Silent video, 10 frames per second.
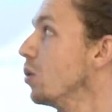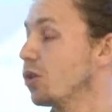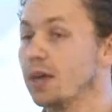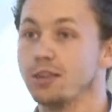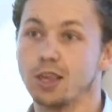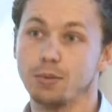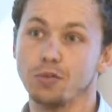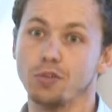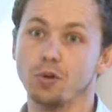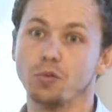We also had
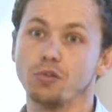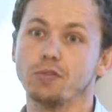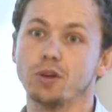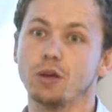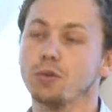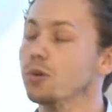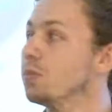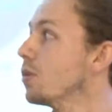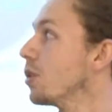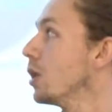semi-field free flight
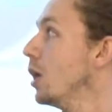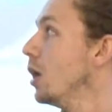rooms,